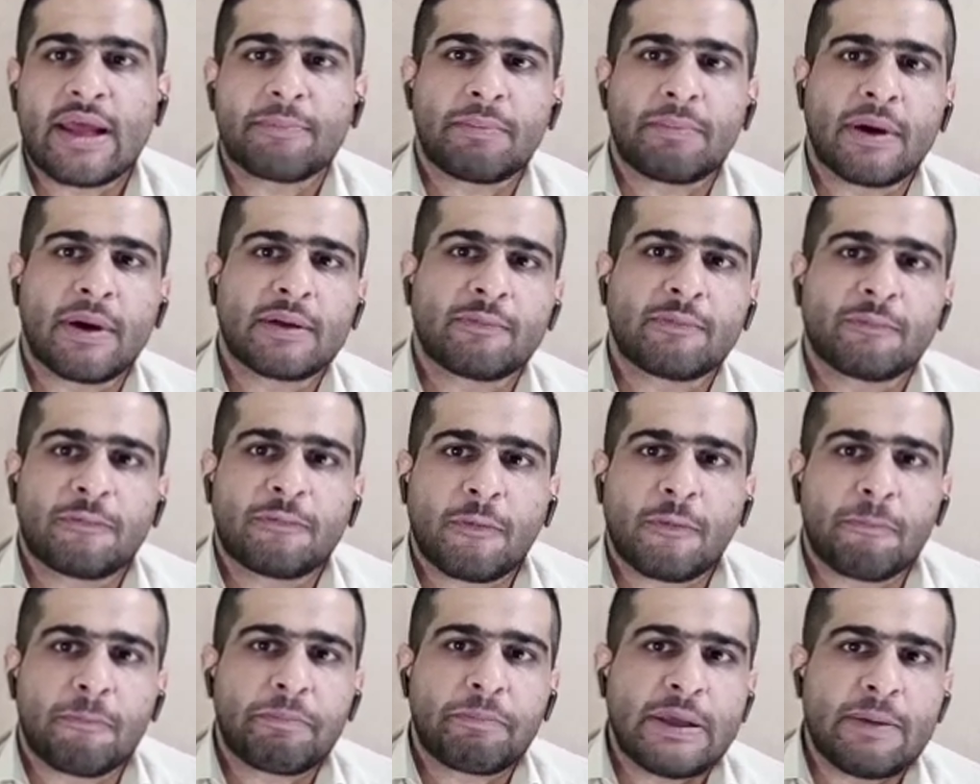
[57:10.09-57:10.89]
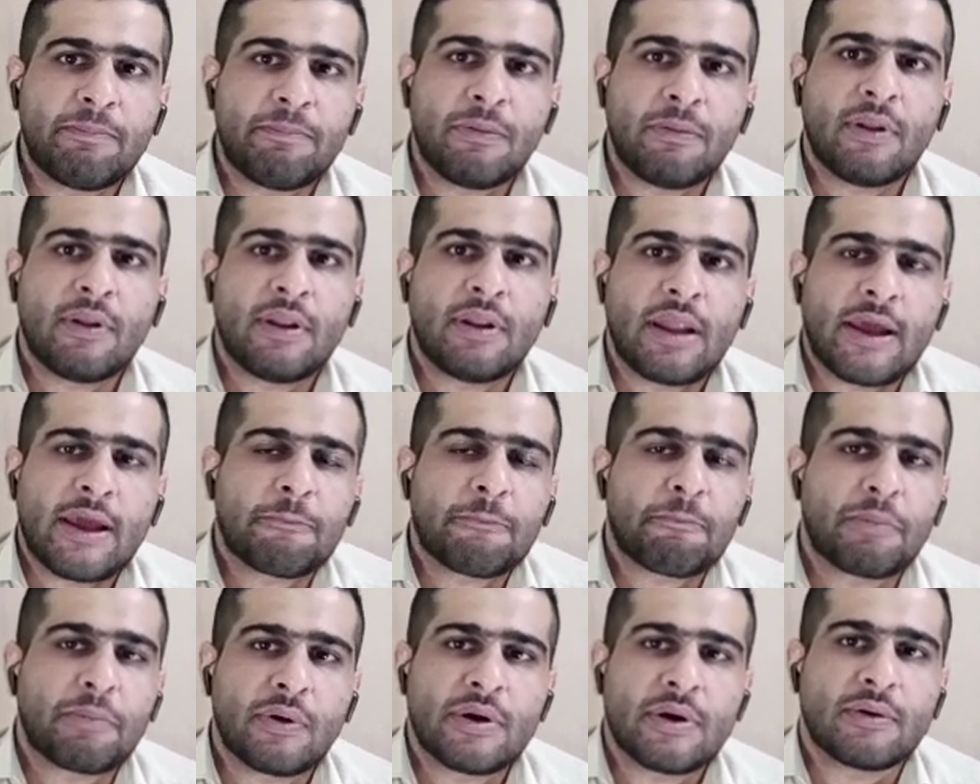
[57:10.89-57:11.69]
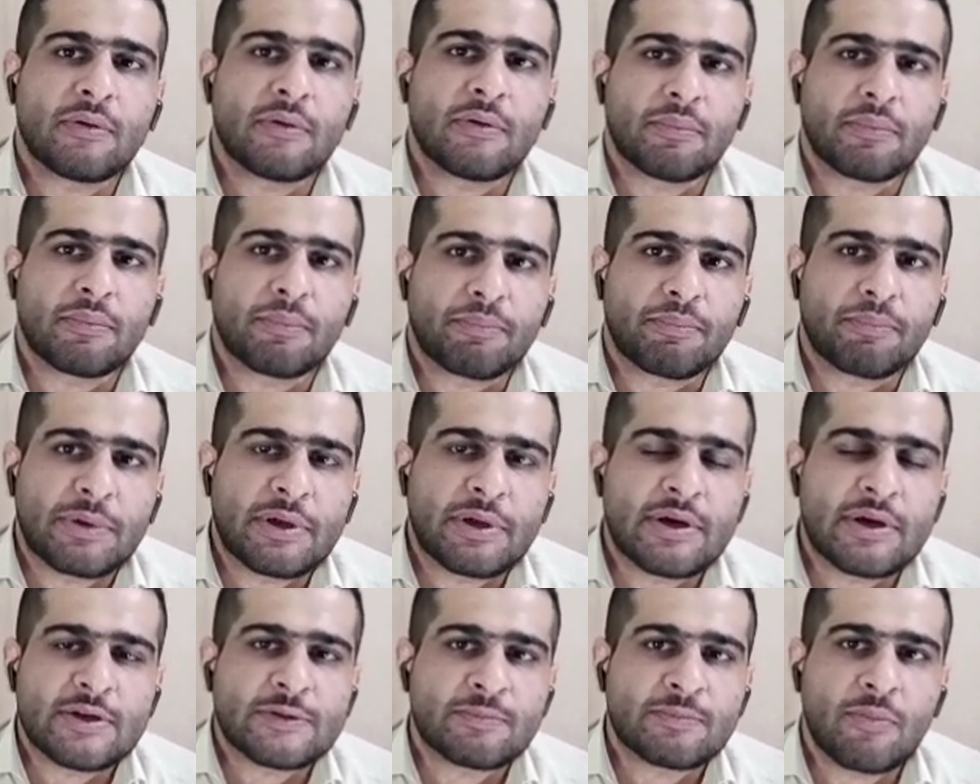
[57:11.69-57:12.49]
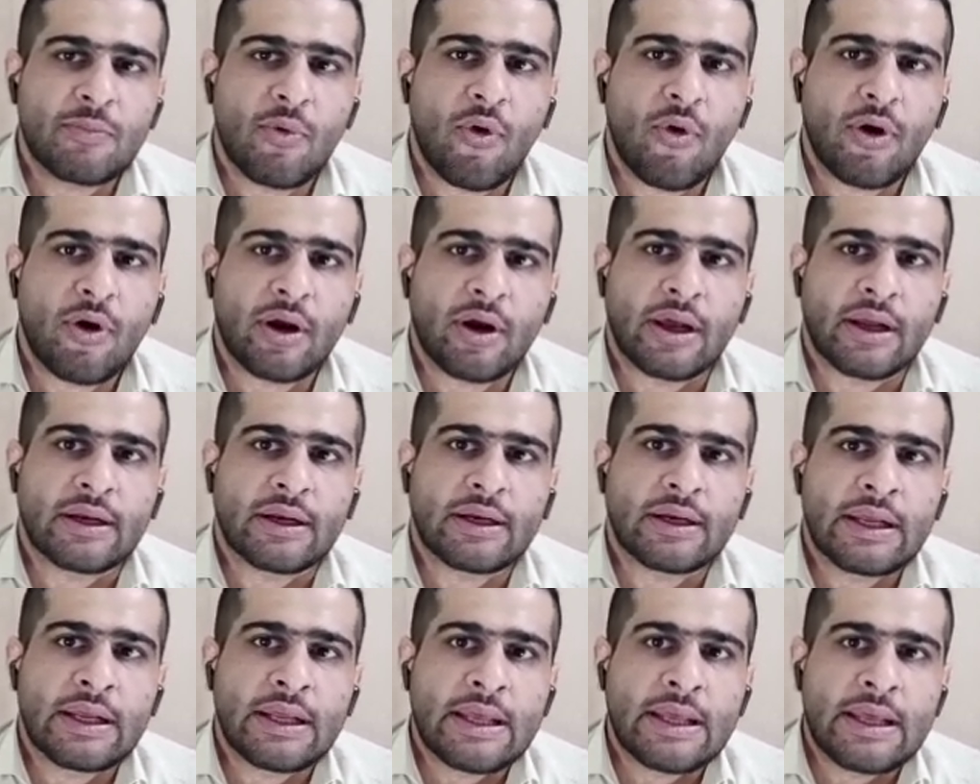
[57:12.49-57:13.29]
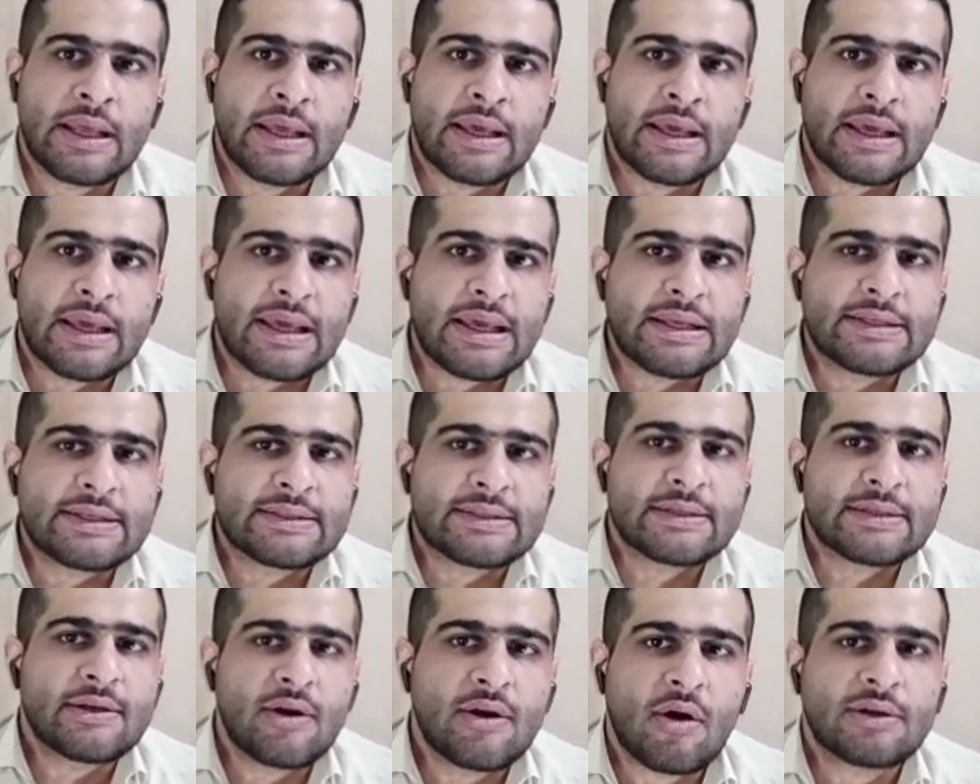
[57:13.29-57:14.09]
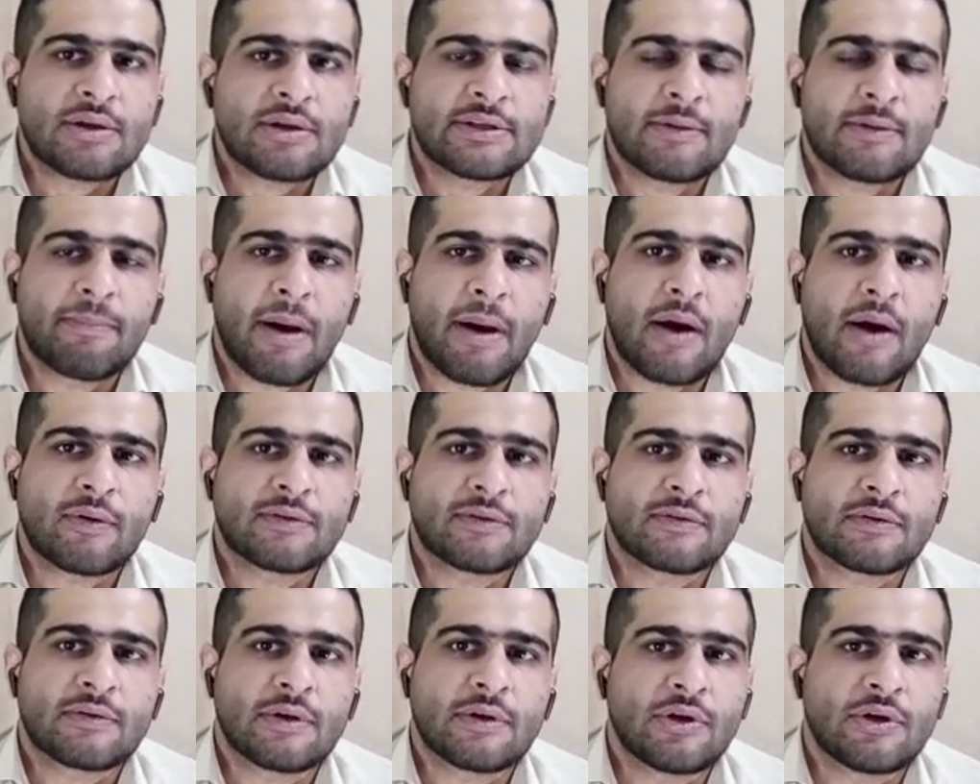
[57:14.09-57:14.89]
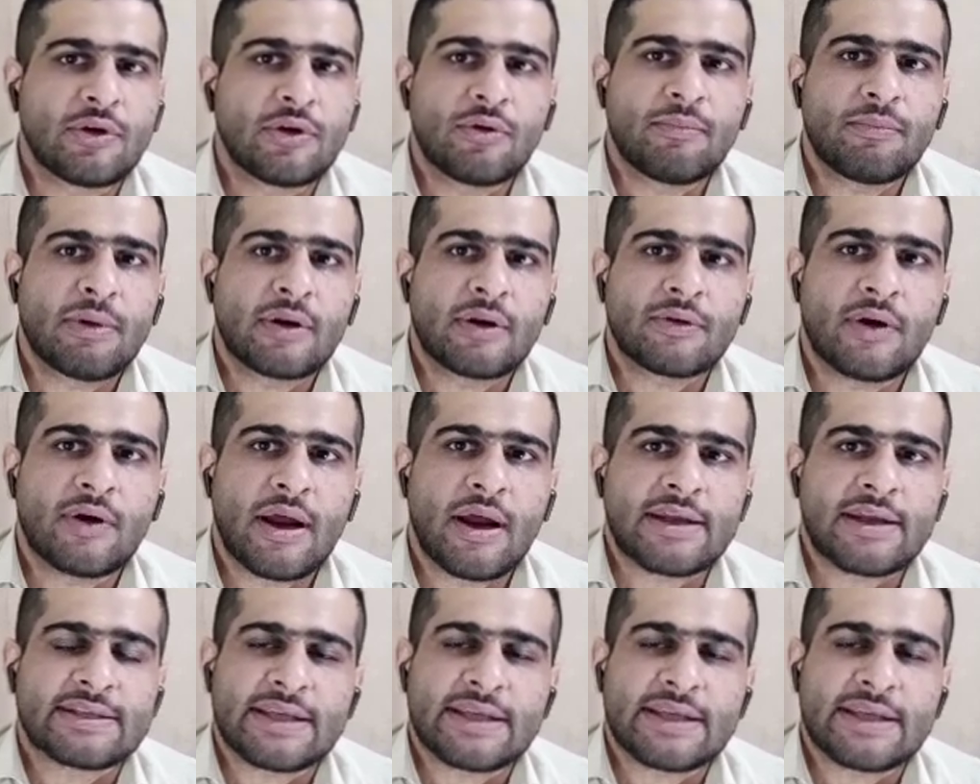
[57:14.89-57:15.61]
But for people like Piers Morgan, it's not about human rights.